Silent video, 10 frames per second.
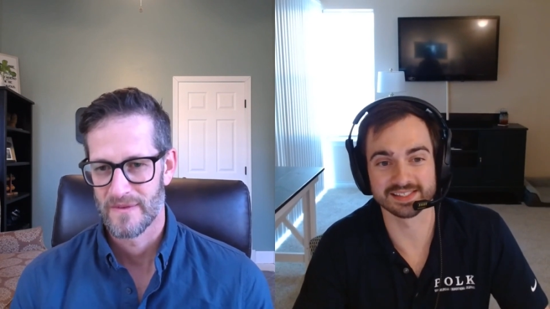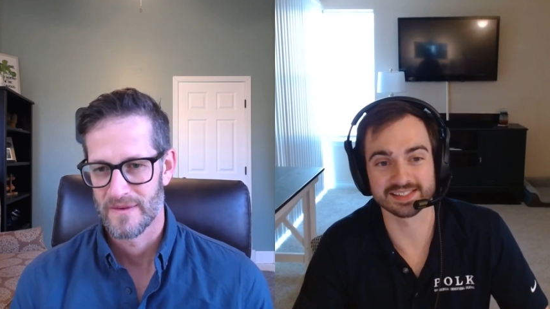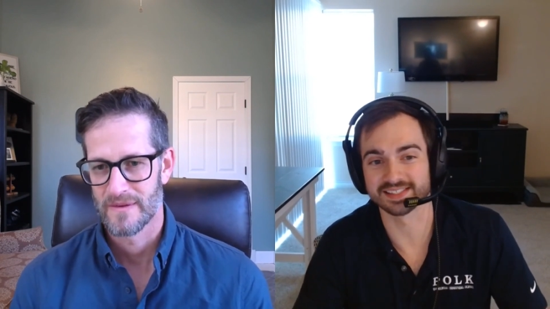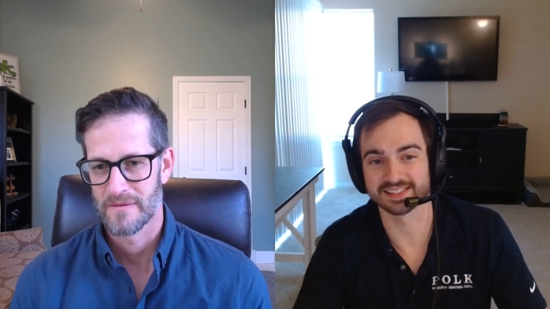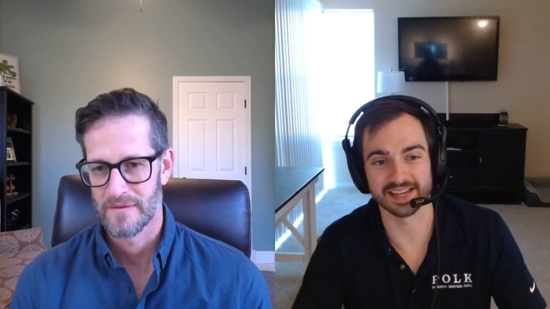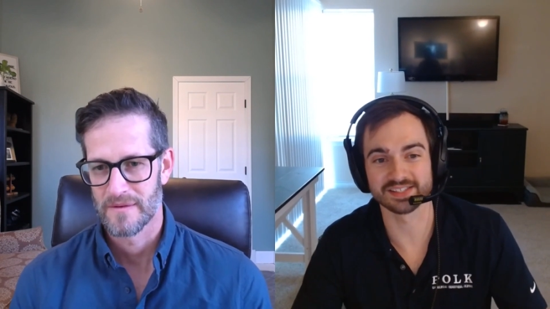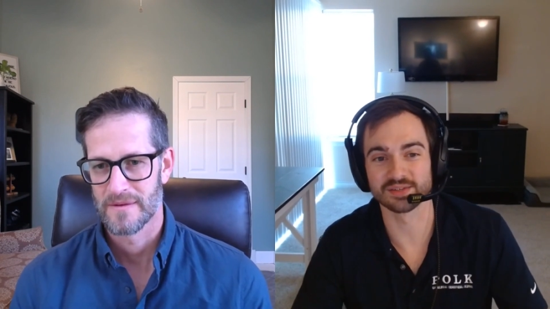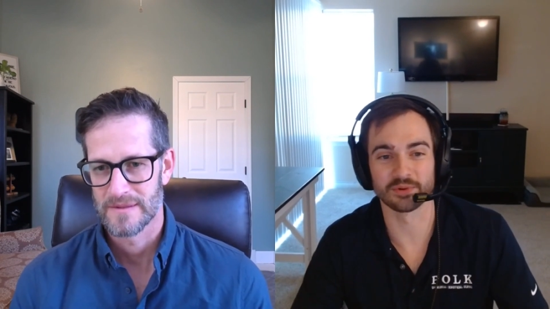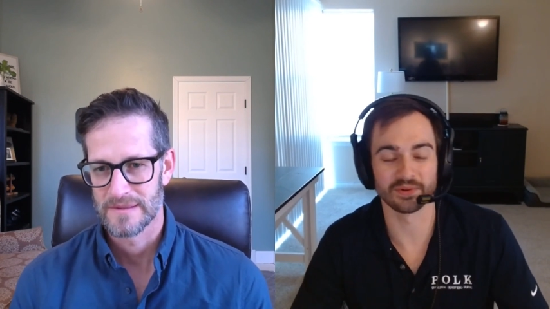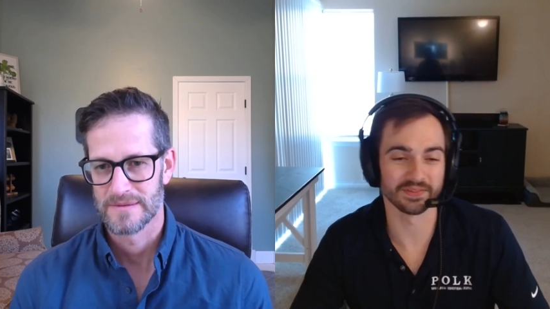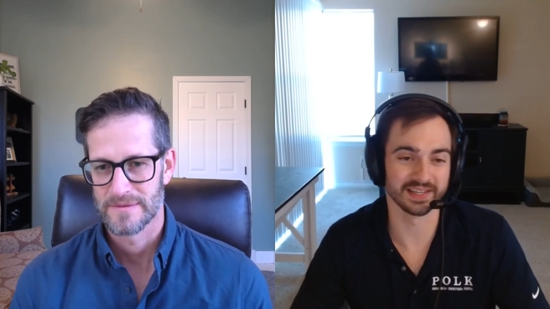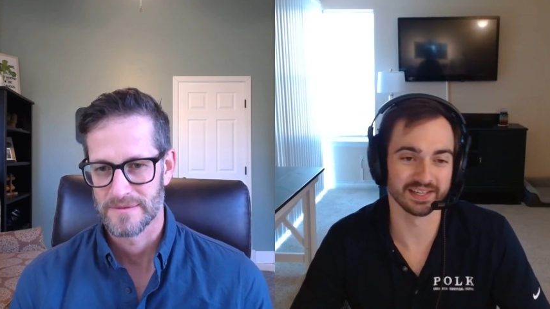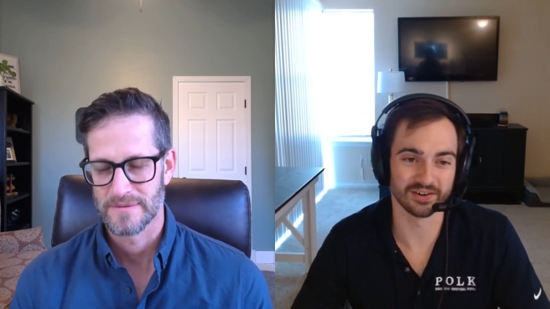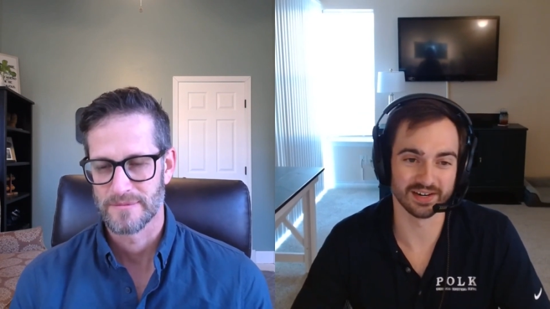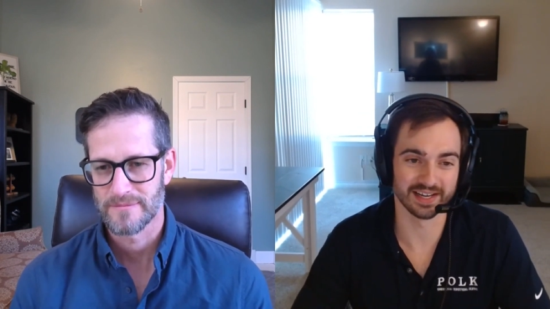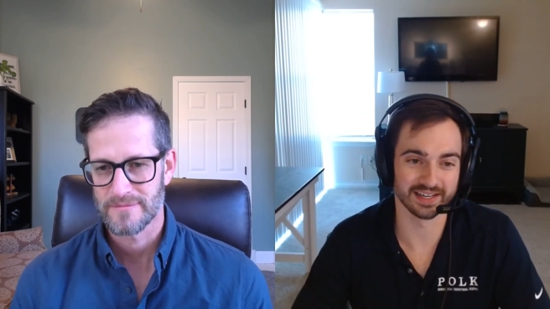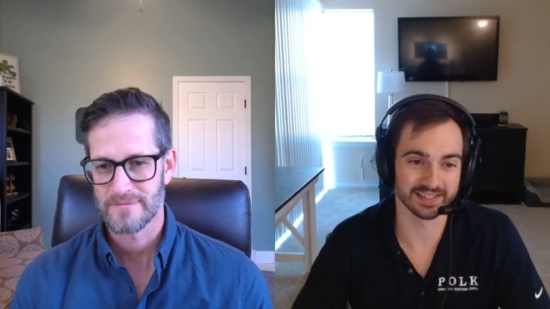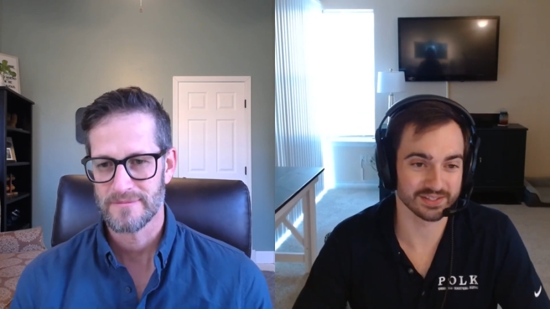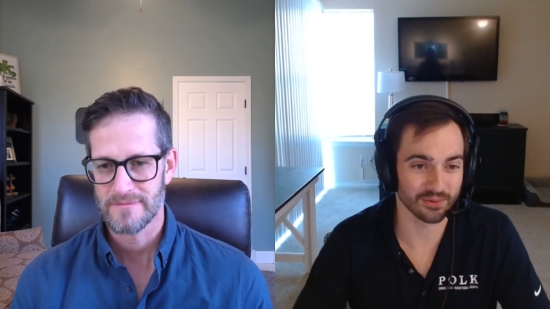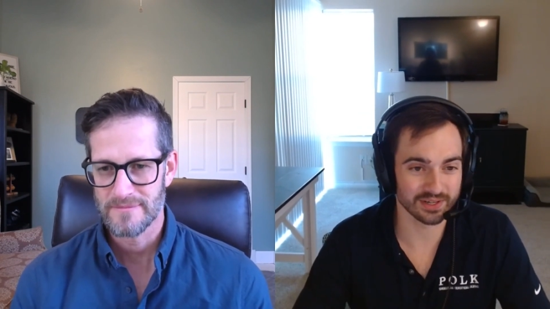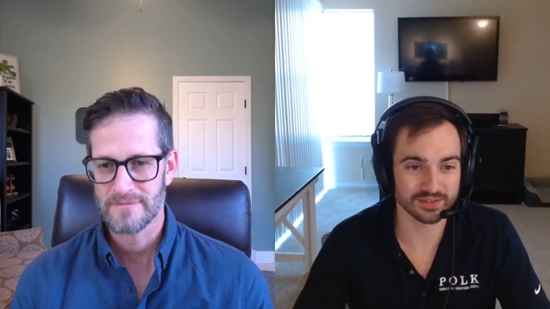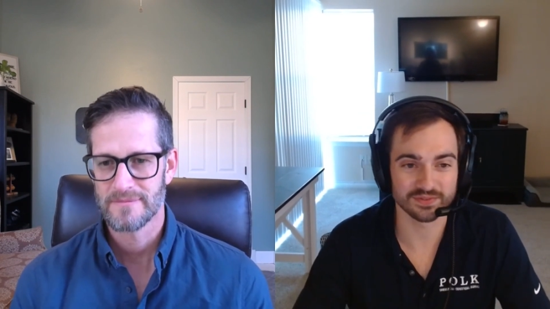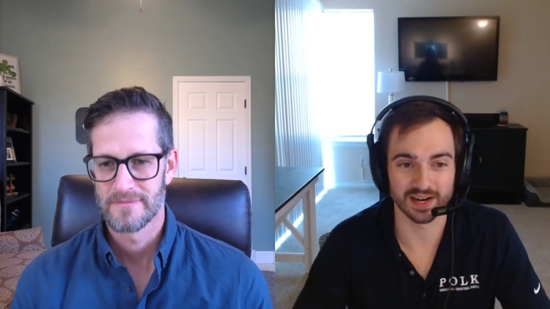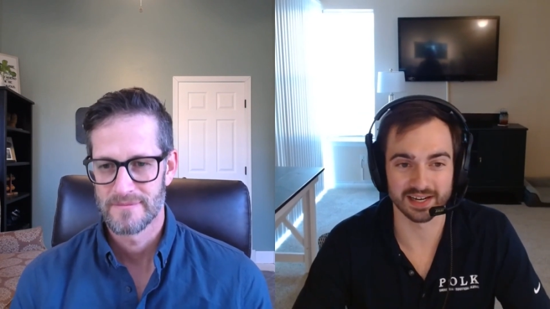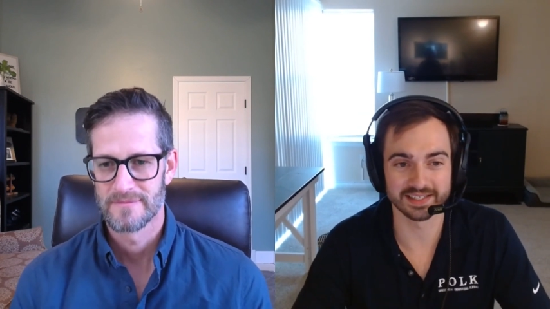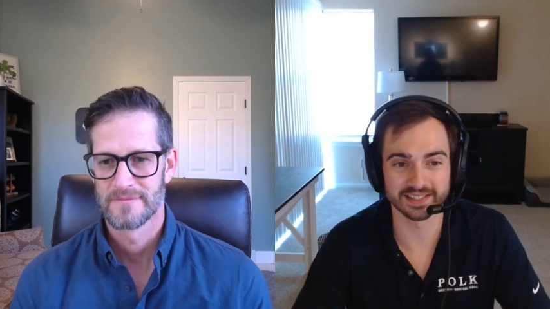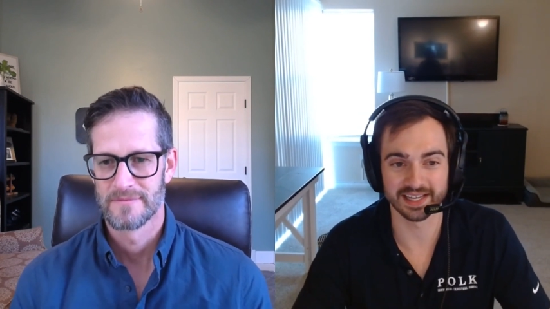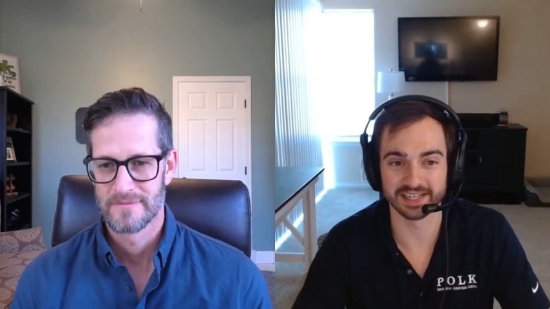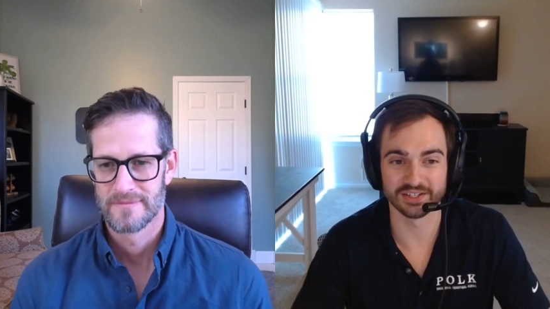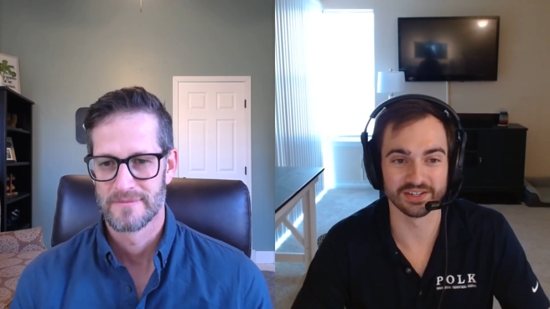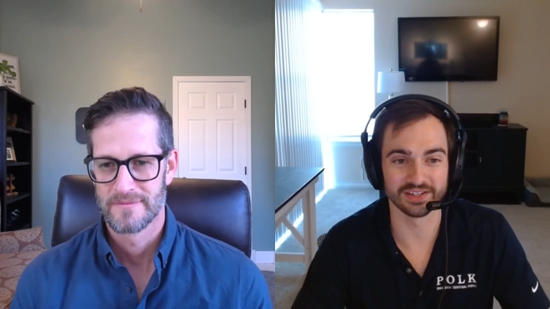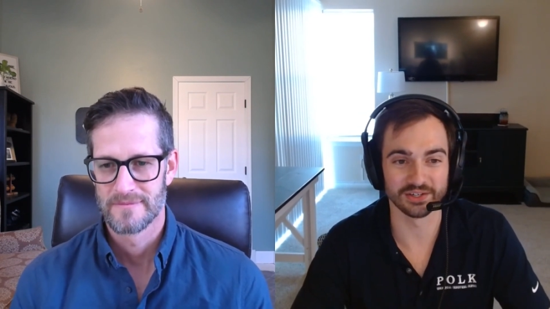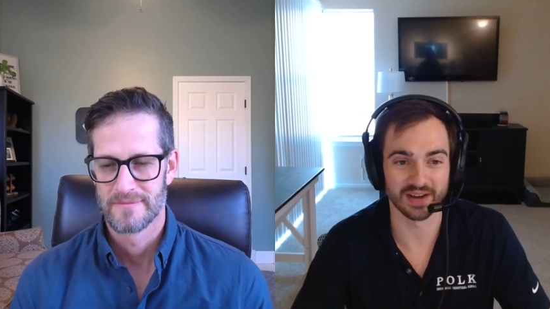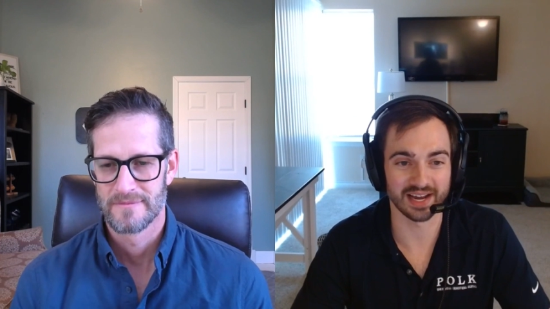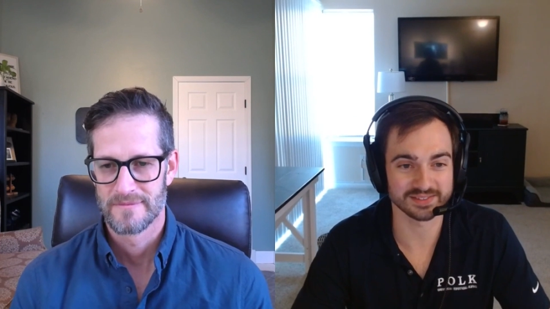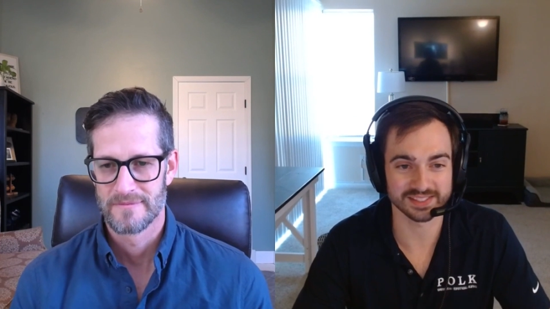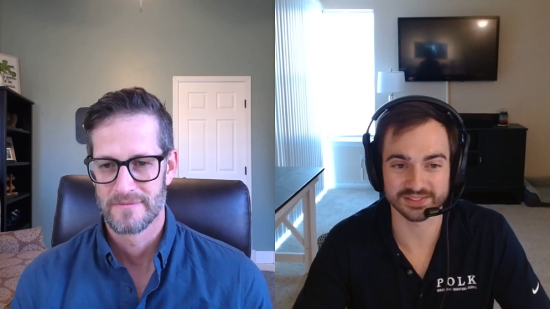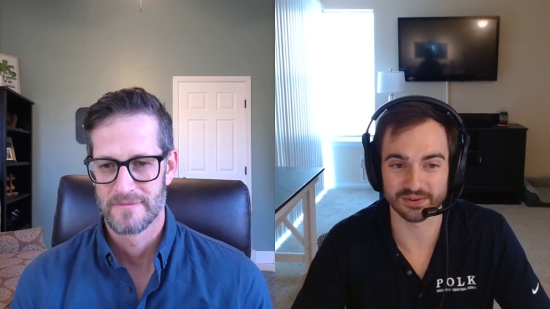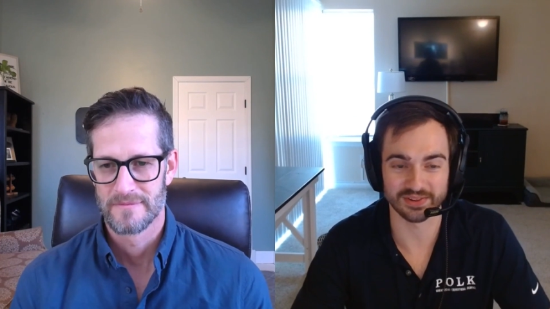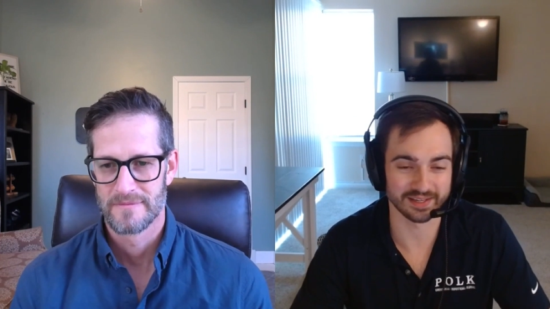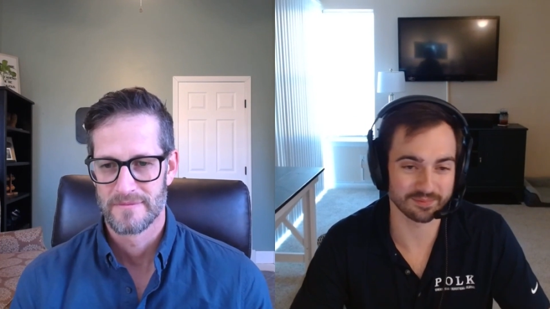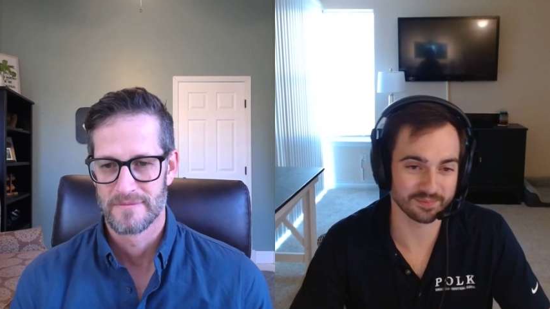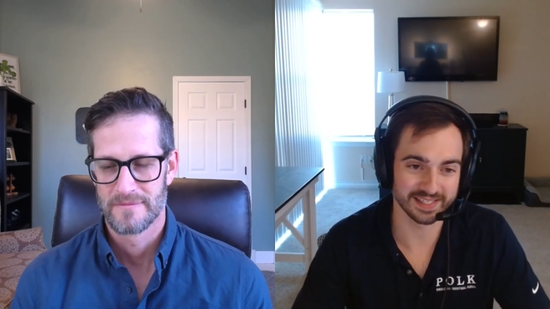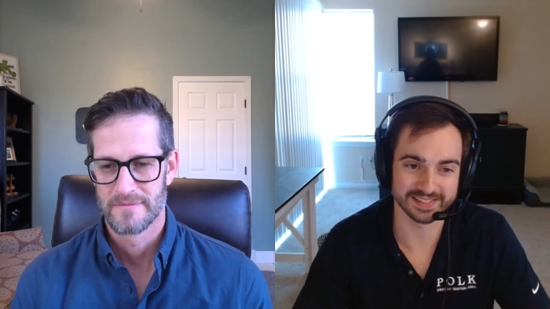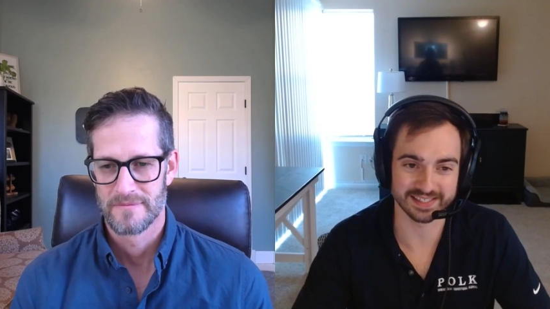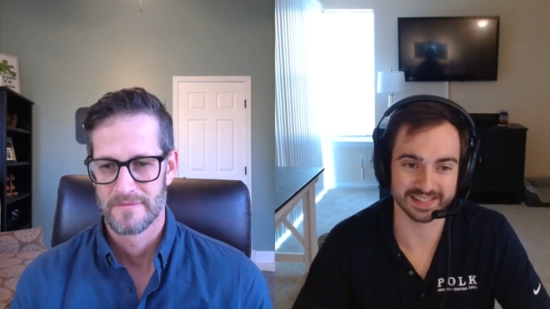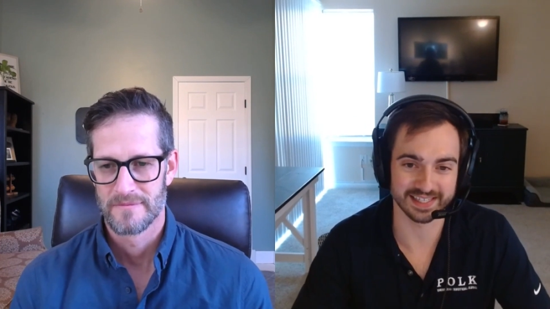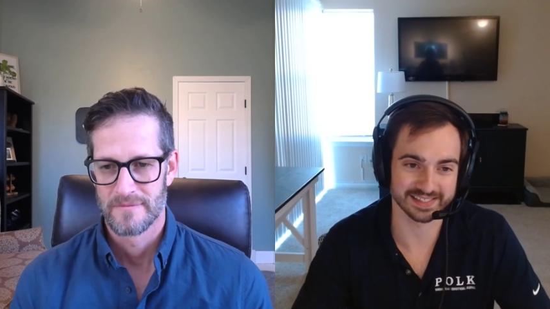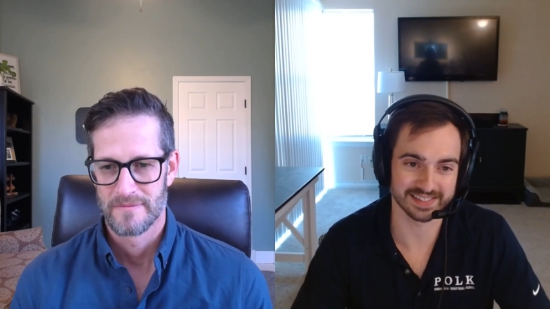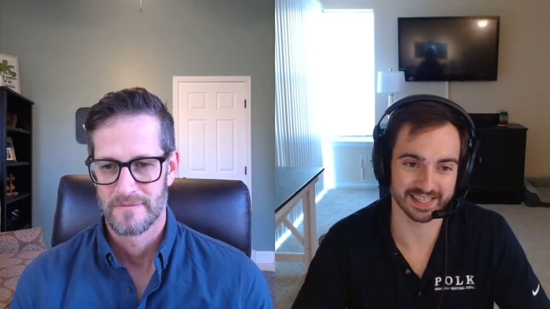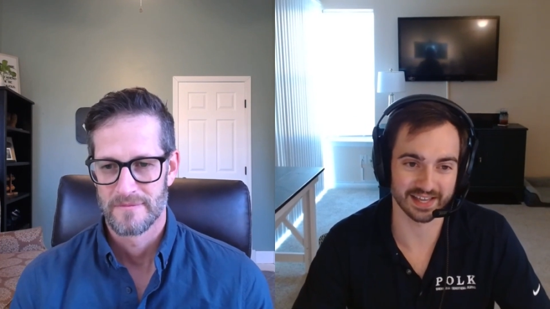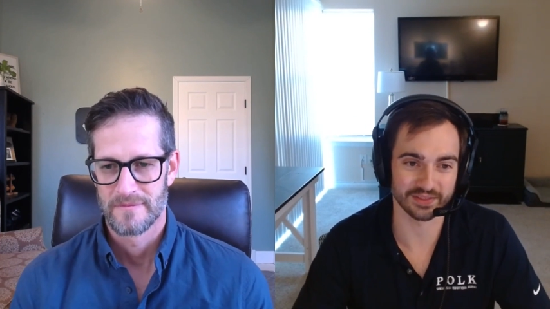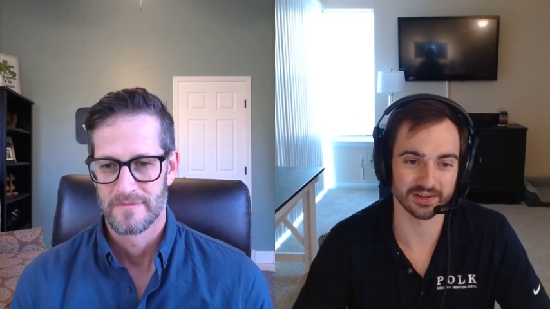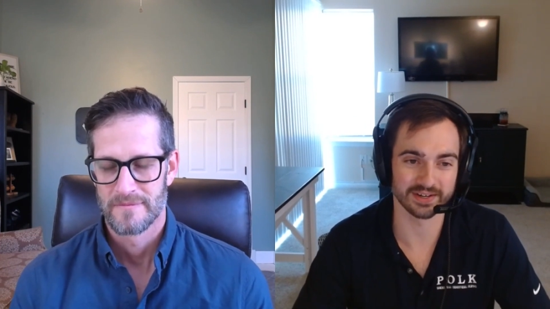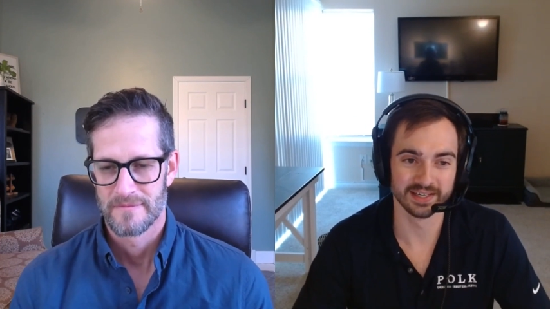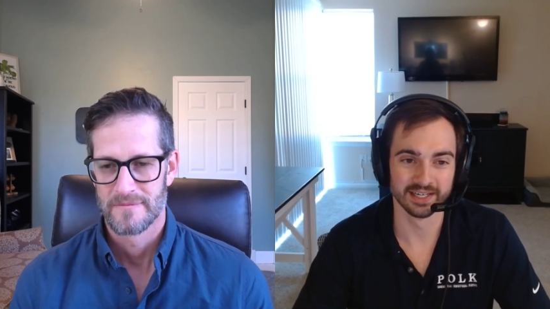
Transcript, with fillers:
Speaker 1: is accessible on the internet. It's hard to find, and you have to start like piecing things together.